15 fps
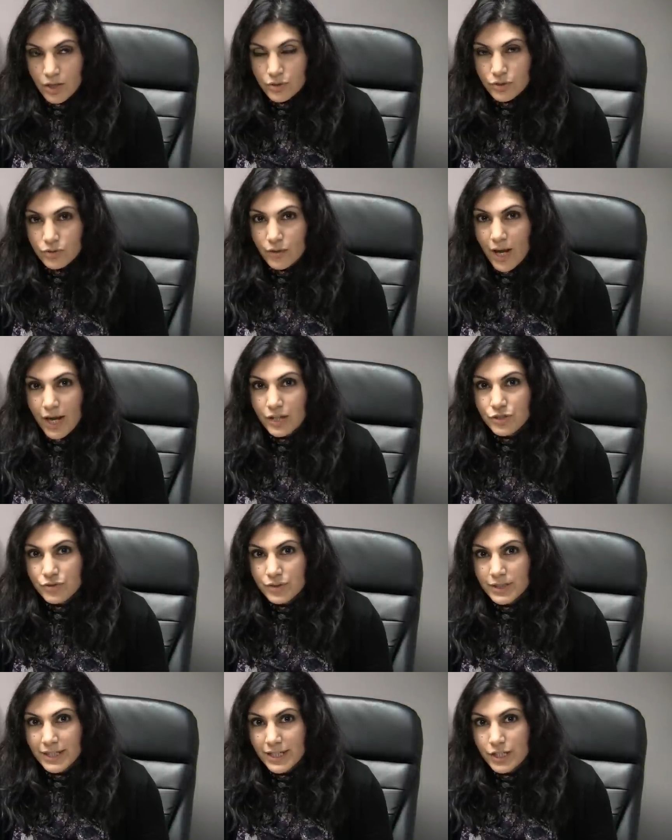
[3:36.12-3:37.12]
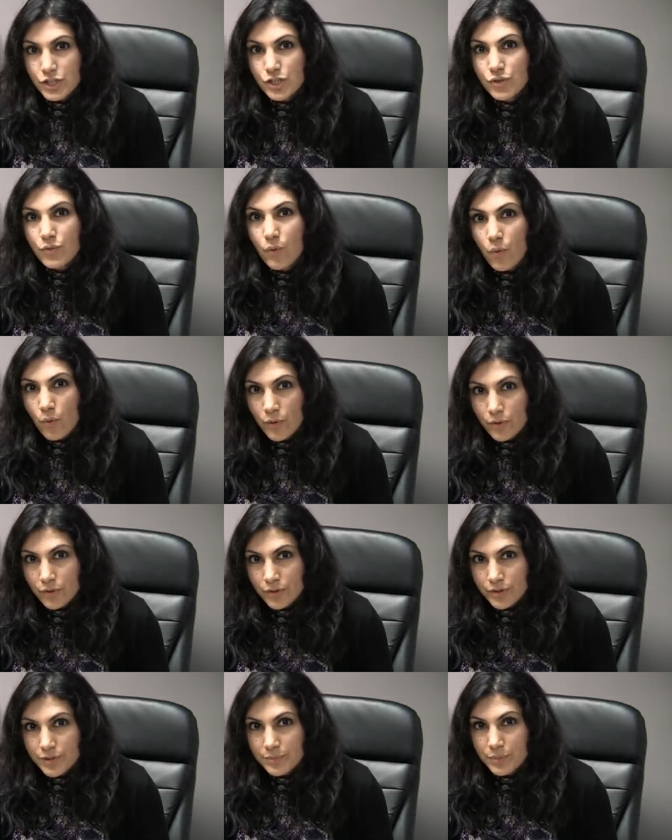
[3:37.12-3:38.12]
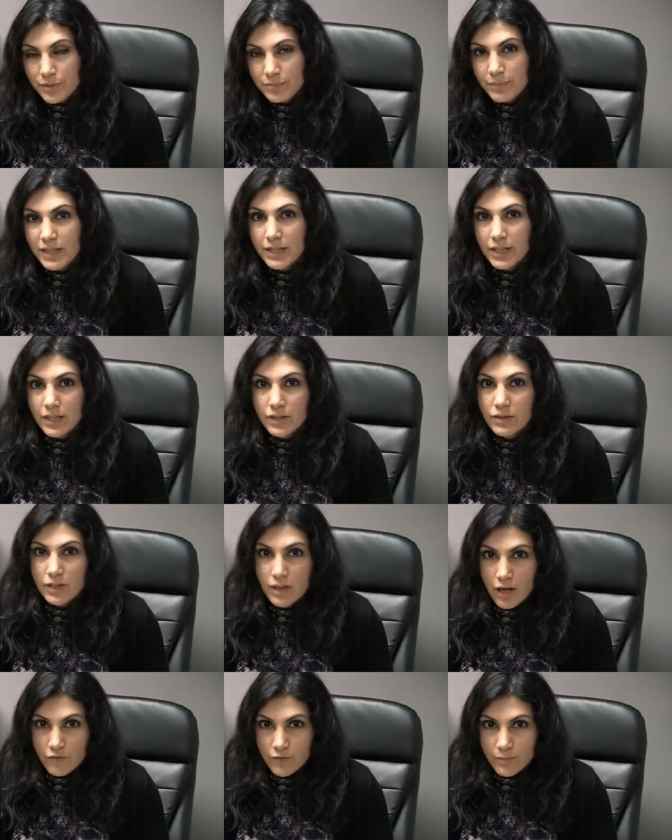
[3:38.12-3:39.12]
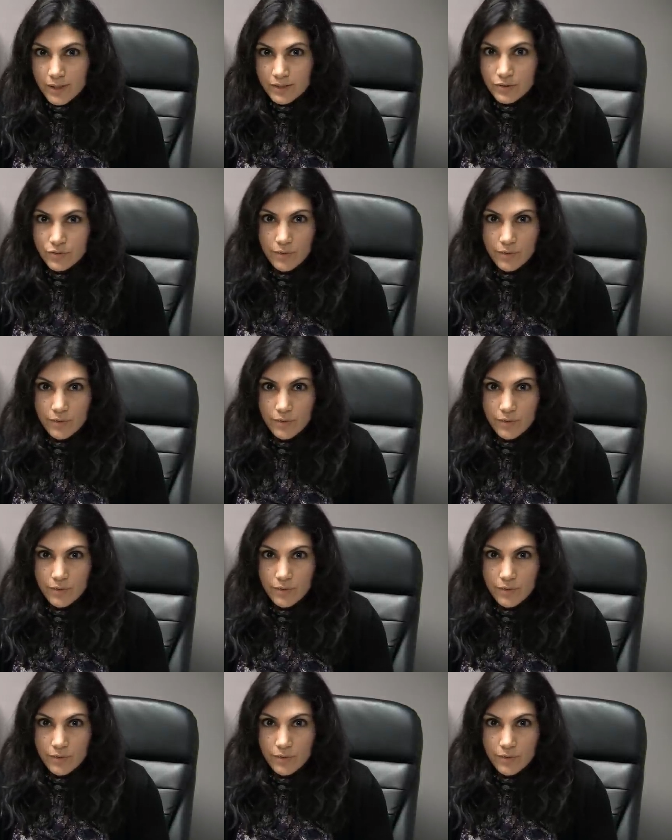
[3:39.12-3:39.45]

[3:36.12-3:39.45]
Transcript: to actually issue orders permitting the government